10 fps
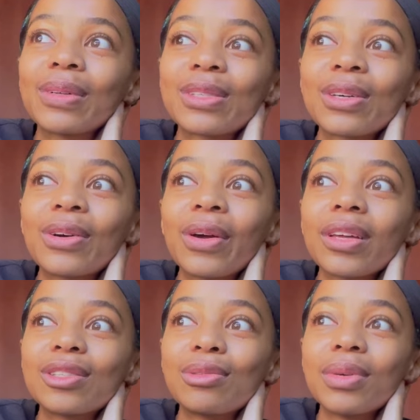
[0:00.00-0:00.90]
also
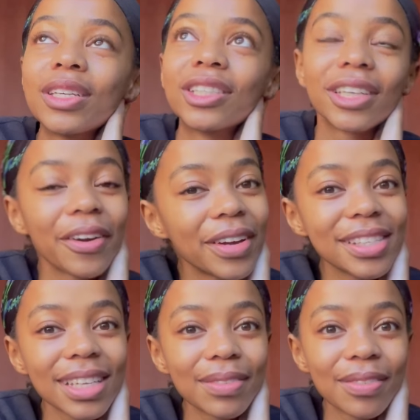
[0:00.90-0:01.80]
going to be sharing
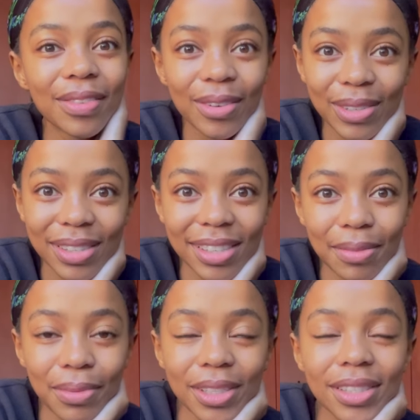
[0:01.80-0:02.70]
some of those
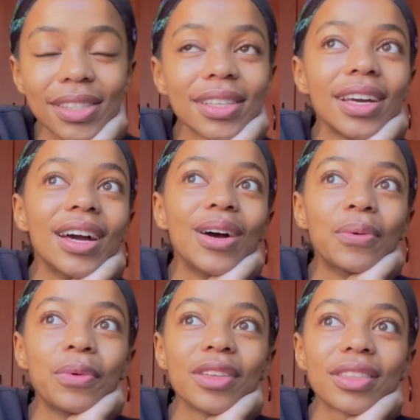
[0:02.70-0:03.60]
snippets
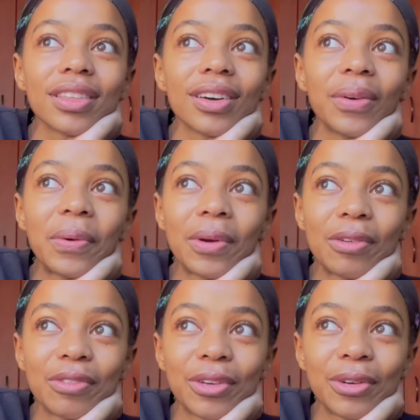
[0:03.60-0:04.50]
with all
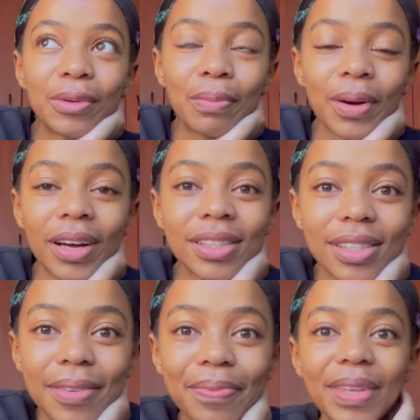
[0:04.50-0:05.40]
of you. But
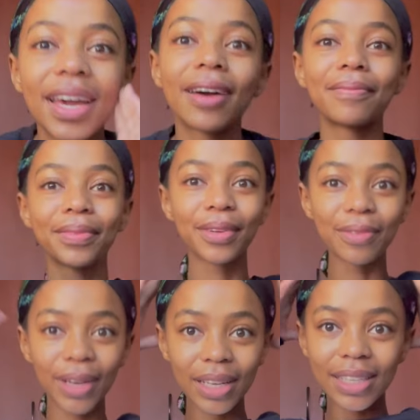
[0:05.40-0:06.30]
yeah,
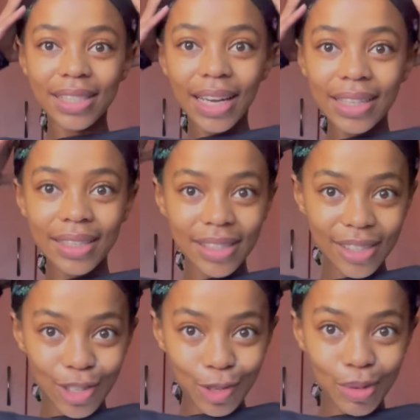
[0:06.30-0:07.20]
really
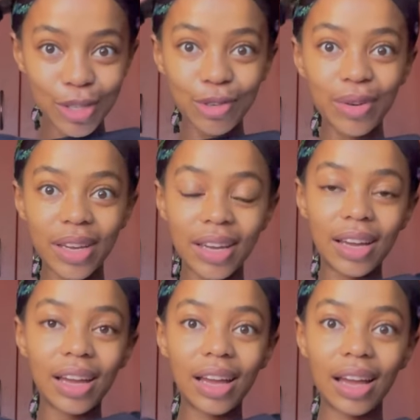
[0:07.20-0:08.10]
excited to be
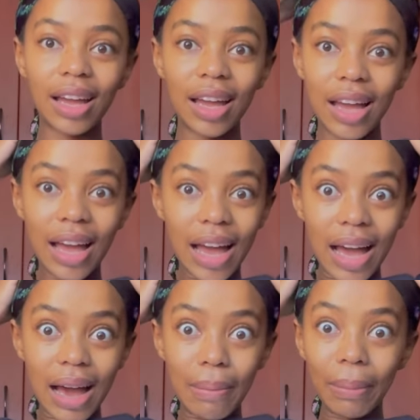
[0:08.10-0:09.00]
doing
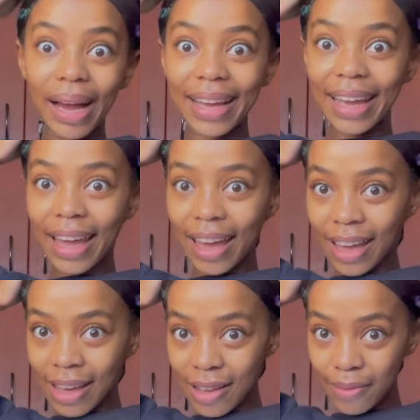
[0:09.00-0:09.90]
my
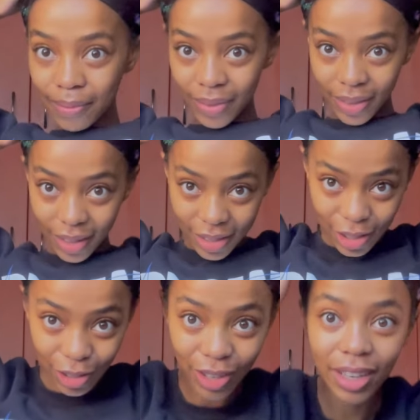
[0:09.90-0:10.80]
hair.
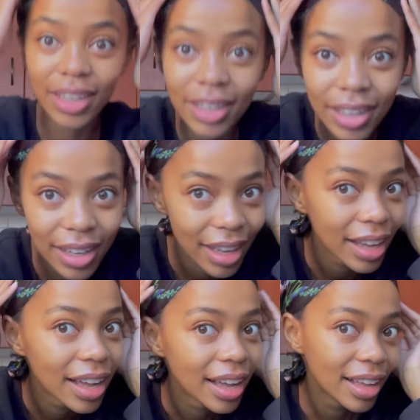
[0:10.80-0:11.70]
It's looking,
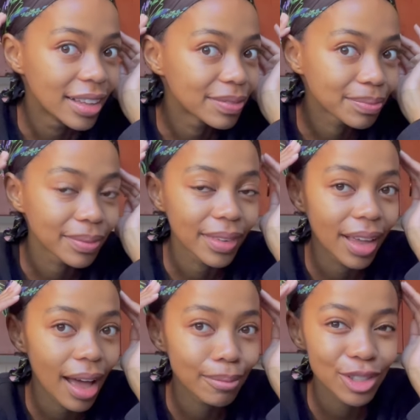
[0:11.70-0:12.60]

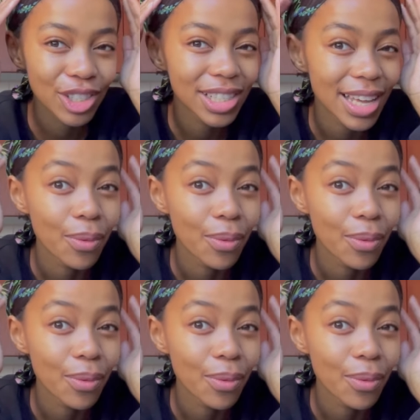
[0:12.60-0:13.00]
I'm just gonna say,